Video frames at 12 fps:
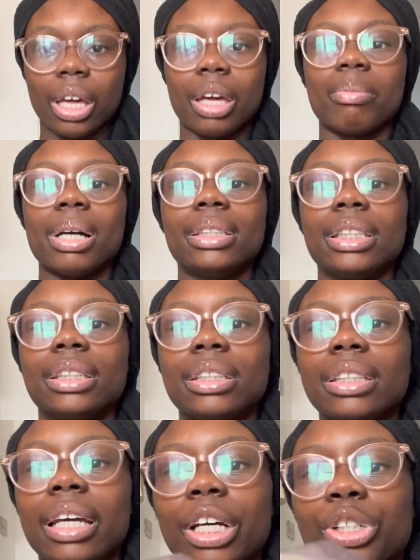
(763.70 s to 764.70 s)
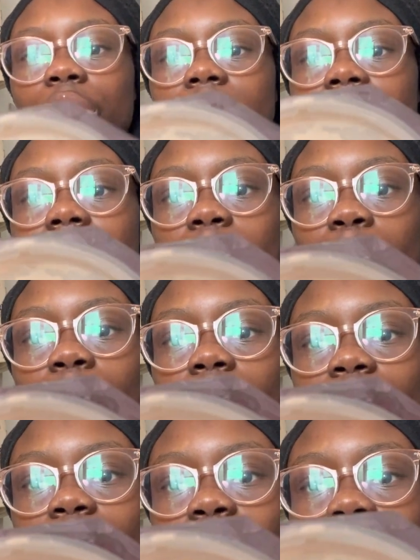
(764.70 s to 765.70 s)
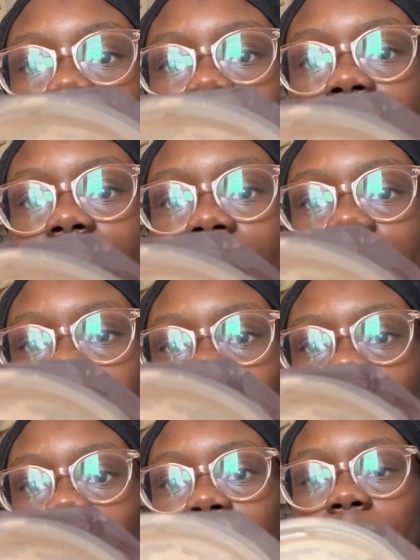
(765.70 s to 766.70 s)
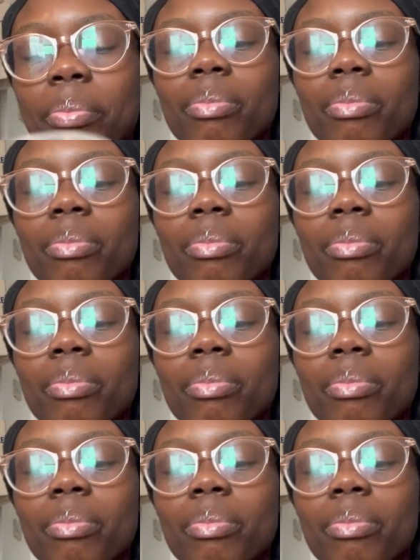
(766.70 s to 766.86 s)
My sister said I should get a pressed one. Can you see it says FB?